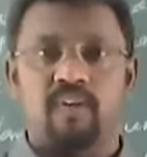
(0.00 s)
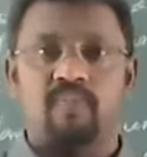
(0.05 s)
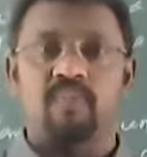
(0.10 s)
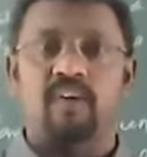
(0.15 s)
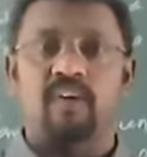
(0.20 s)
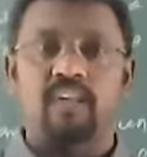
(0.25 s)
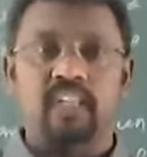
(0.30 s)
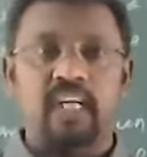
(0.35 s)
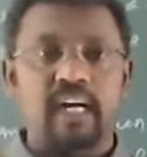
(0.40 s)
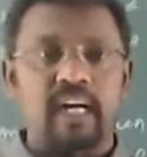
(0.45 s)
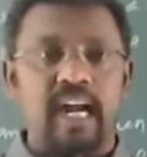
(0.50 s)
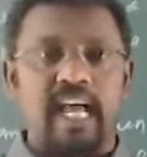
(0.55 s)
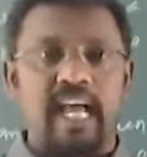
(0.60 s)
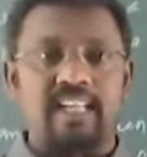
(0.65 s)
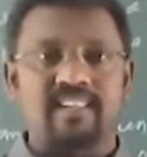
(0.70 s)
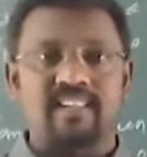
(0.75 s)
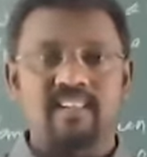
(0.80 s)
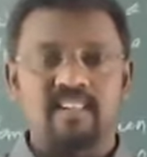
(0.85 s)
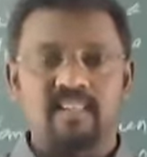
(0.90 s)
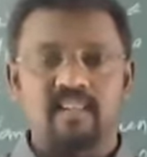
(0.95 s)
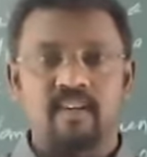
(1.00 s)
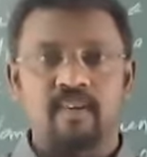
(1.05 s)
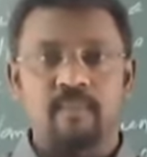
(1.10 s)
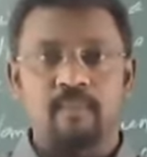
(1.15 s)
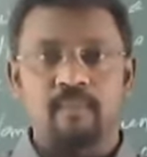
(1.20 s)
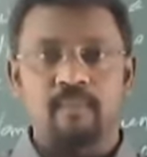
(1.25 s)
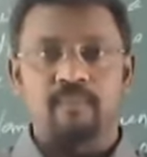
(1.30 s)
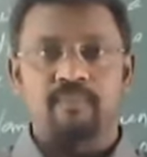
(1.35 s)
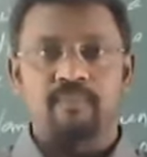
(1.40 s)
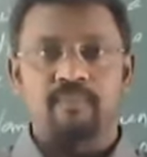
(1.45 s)
further classes
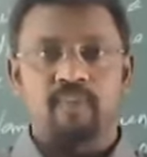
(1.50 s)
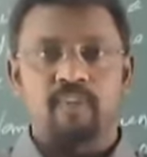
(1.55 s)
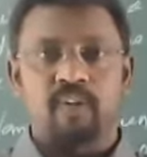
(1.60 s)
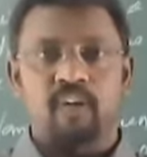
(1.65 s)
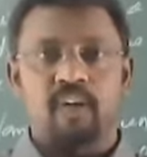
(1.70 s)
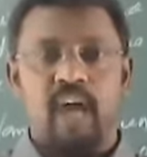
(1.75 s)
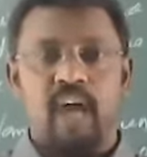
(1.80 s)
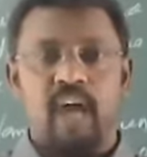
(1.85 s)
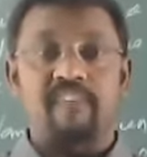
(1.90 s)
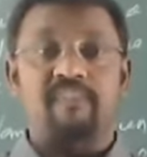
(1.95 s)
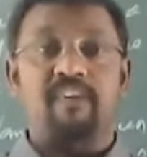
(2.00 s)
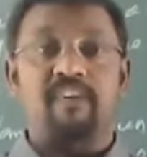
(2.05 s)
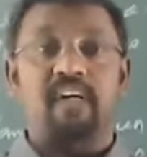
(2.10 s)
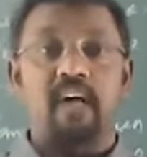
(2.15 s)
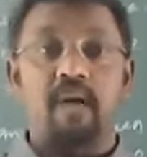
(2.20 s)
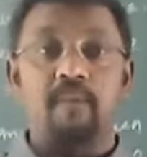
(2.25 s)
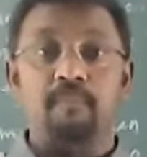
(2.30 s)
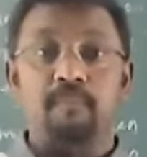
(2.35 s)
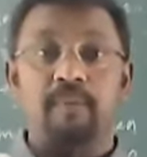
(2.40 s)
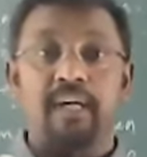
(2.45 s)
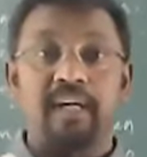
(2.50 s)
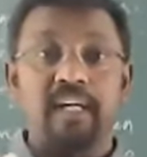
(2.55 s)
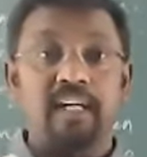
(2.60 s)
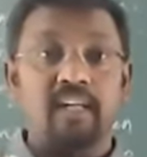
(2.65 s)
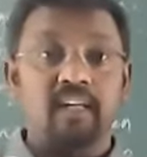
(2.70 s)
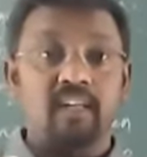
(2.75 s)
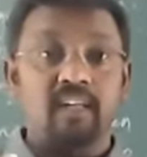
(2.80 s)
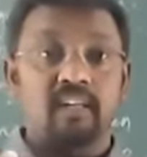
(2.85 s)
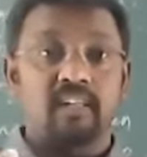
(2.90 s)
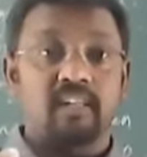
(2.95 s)
after
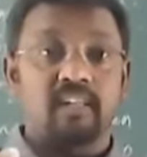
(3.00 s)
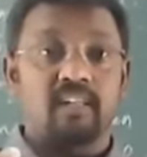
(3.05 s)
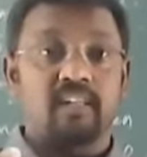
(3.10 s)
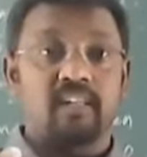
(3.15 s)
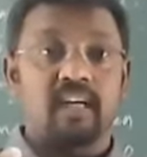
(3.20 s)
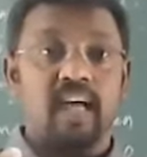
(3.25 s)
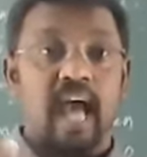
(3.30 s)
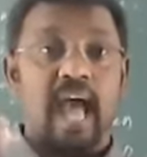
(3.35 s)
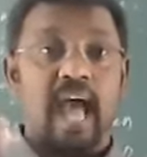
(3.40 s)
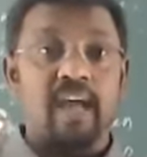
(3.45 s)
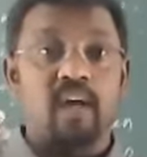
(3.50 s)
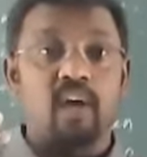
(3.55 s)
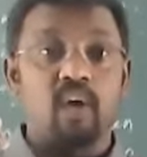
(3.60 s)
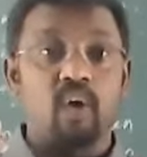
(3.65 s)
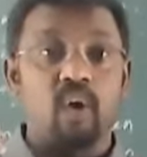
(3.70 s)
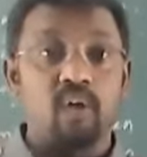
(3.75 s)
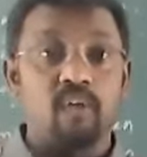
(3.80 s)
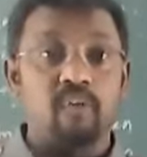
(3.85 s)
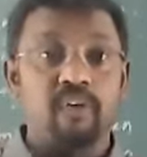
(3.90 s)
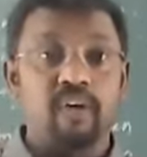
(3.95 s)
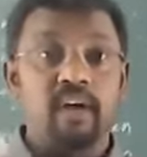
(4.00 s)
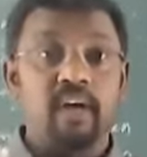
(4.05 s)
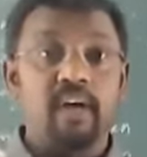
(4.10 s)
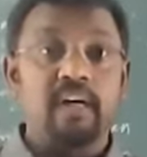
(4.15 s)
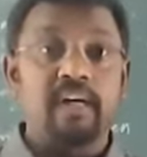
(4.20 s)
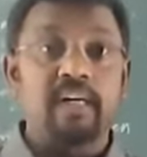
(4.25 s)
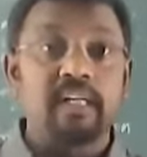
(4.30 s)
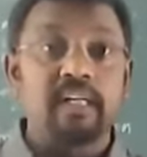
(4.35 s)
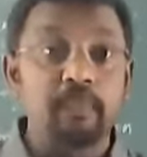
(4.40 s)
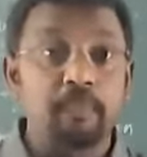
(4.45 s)
completing angle
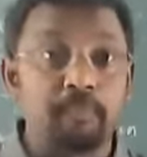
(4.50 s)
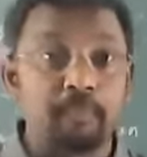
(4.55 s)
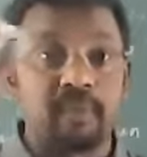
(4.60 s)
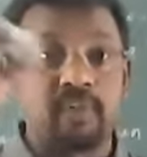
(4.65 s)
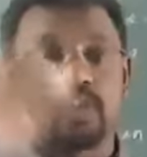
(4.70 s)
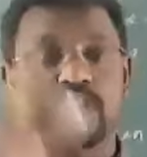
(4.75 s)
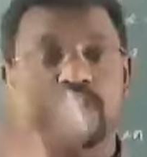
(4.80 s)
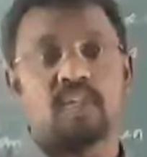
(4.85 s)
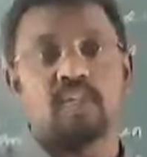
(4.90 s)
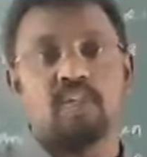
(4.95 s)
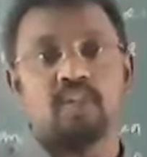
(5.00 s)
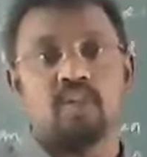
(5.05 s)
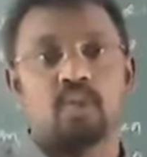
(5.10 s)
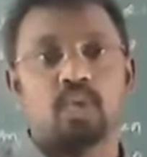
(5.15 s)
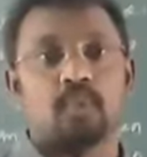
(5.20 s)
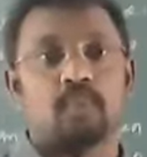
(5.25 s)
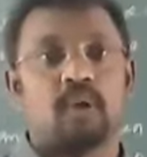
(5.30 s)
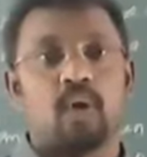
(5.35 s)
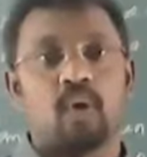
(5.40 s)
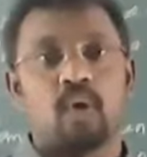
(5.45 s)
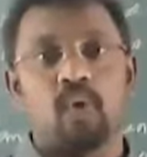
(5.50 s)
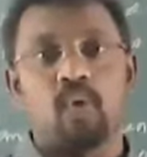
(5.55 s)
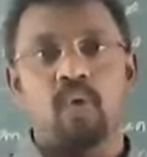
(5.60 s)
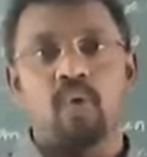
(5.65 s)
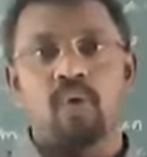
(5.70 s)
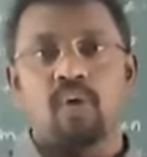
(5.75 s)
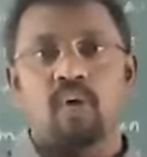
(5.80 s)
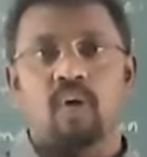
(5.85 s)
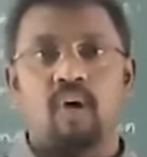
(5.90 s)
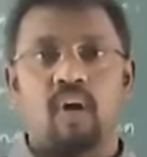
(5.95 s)
of depression.
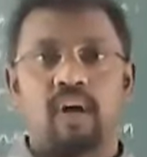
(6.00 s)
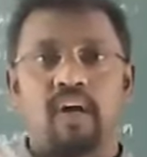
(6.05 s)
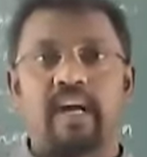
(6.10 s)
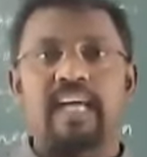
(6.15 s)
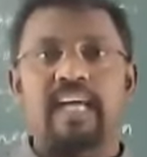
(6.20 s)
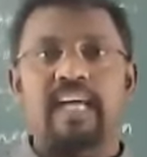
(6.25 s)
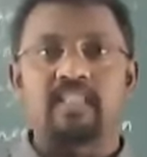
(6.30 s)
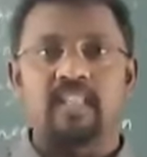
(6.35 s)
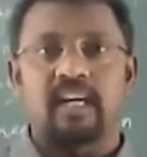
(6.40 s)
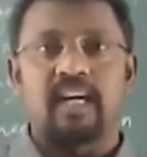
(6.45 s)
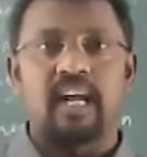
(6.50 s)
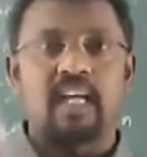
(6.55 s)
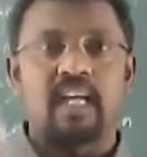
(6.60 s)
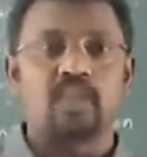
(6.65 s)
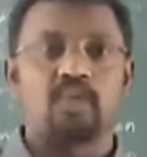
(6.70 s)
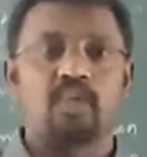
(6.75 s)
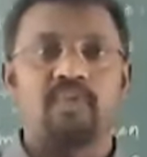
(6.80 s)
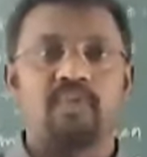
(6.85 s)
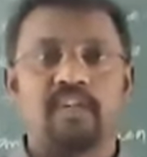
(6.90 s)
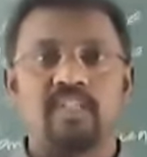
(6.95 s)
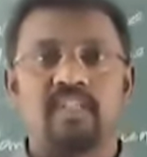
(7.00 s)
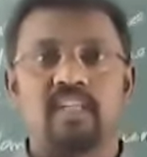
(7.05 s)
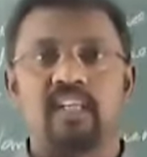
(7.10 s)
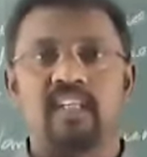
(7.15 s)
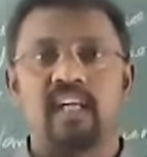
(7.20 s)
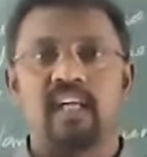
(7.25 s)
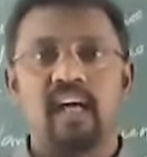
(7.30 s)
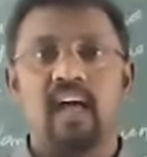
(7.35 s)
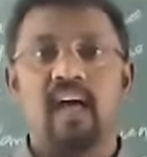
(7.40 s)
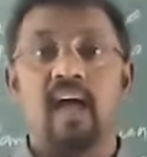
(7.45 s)
Tomorrow or next class we will see
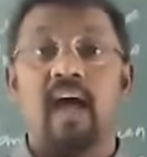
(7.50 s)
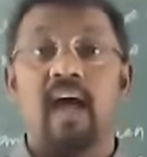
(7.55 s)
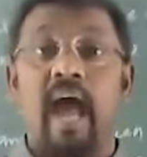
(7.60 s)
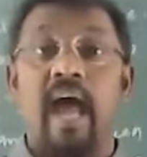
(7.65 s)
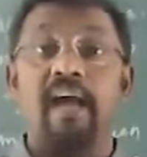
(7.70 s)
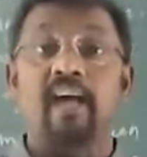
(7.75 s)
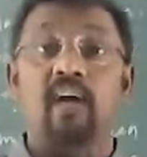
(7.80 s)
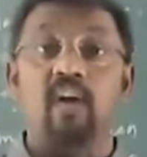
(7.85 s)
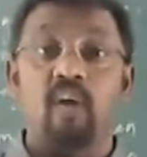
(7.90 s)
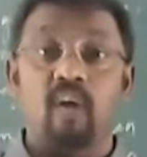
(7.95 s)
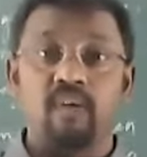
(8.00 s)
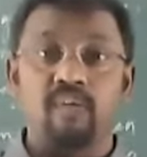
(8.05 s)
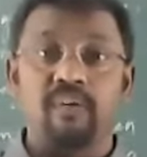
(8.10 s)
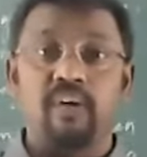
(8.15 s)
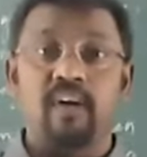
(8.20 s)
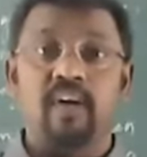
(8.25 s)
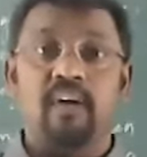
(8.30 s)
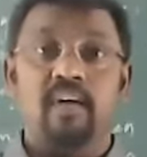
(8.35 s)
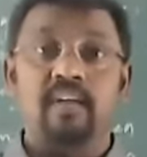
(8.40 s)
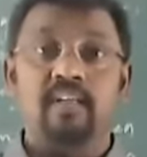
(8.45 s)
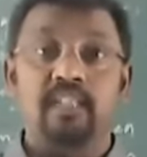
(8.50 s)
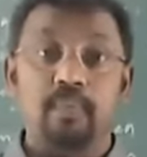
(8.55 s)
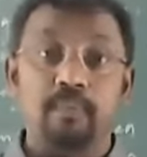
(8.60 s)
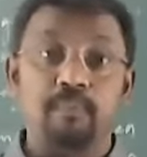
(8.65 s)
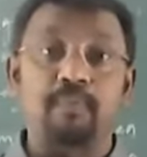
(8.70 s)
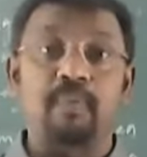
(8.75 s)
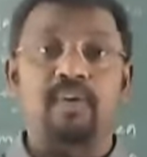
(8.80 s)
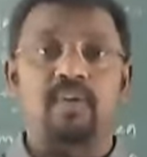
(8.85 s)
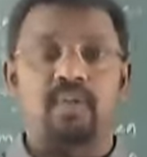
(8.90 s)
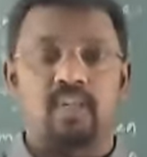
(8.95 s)
the angle of
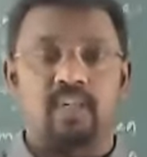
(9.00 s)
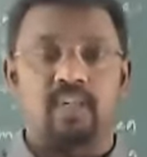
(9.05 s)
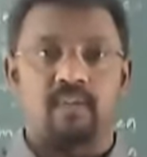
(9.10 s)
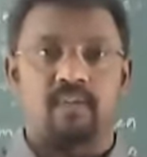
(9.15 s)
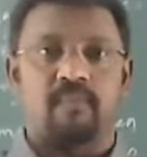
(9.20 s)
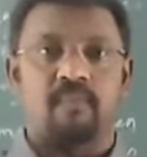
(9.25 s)
depression.